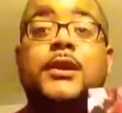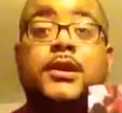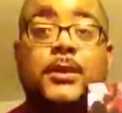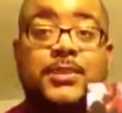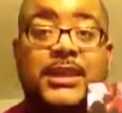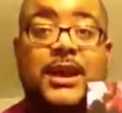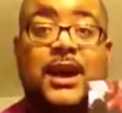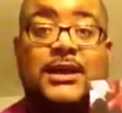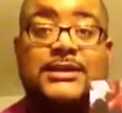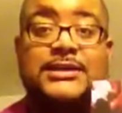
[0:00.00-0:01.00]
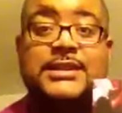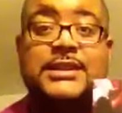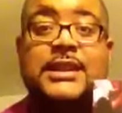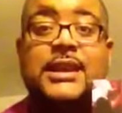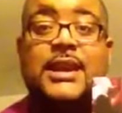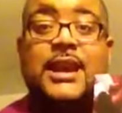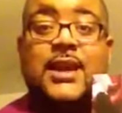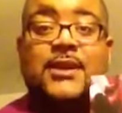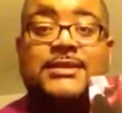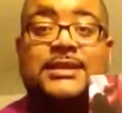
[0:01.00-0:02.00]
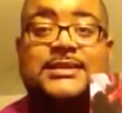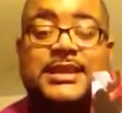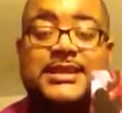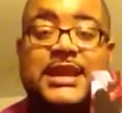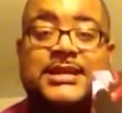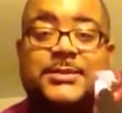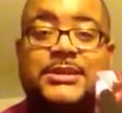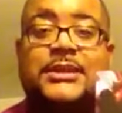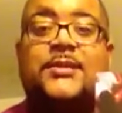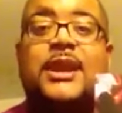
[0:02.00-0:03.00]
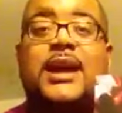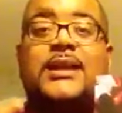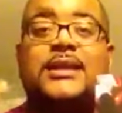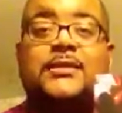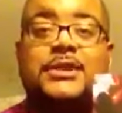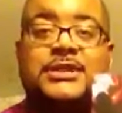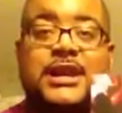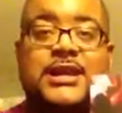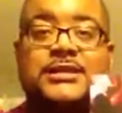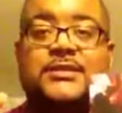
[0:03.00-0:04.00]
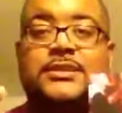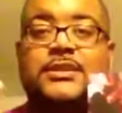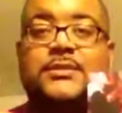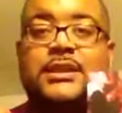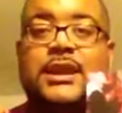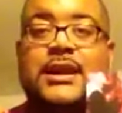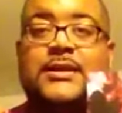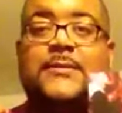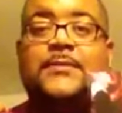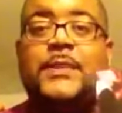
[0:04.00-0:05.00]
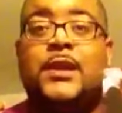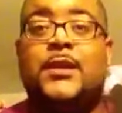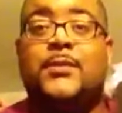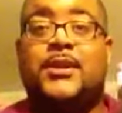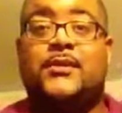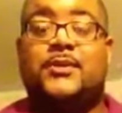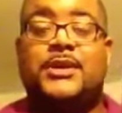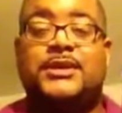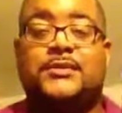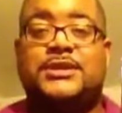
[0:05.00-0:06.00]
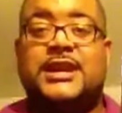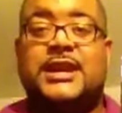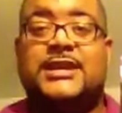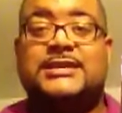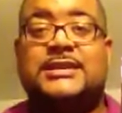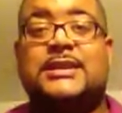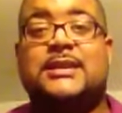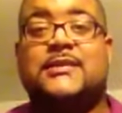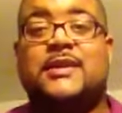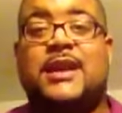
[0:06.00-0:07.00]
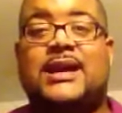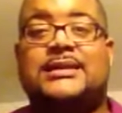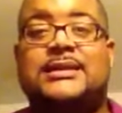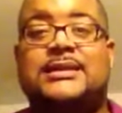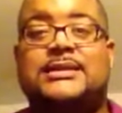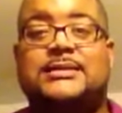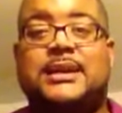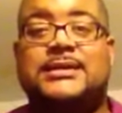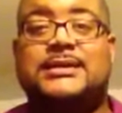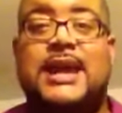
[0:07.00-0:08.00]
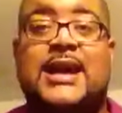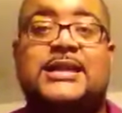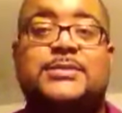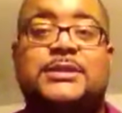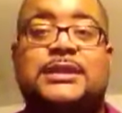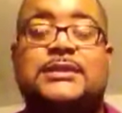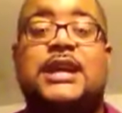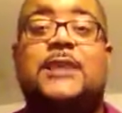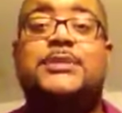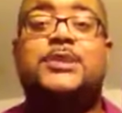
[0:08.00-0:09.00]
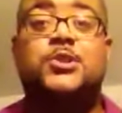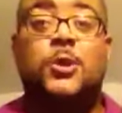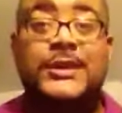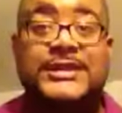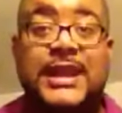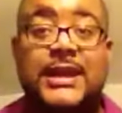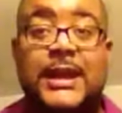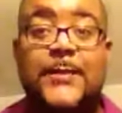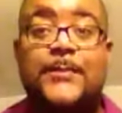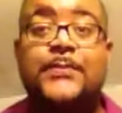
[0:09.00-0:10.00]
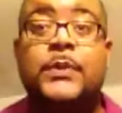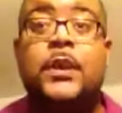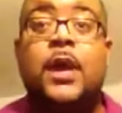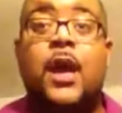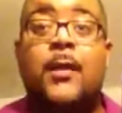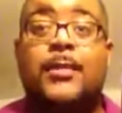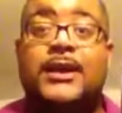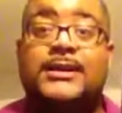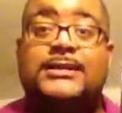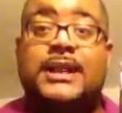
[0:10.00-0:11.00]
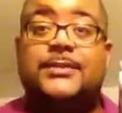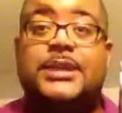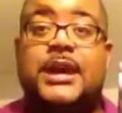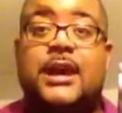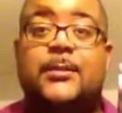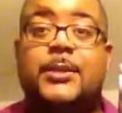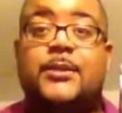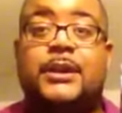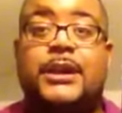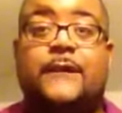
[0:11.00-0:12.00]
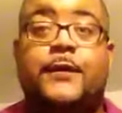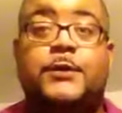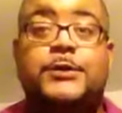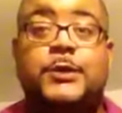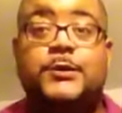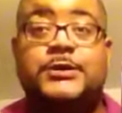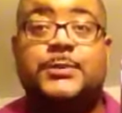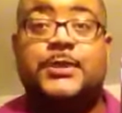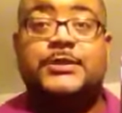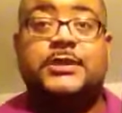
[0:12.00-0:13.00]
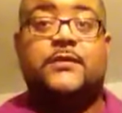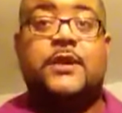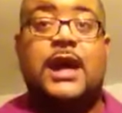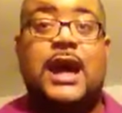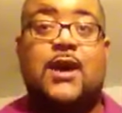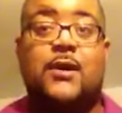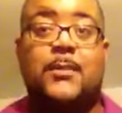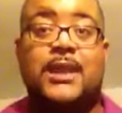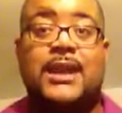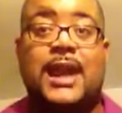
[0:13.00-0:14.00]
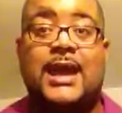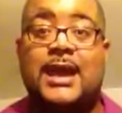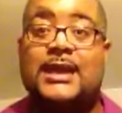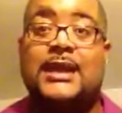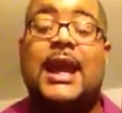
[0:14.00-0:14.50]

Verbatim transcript: complete honesty, and when I saw it said when I said, okay, you're dealing with Jazz, you're going to deal with a lot of period when you deal with jazz of like sometimes sadness, but at the same time storytelling. But at the same time, you're gonna get a full circle experience of how it began and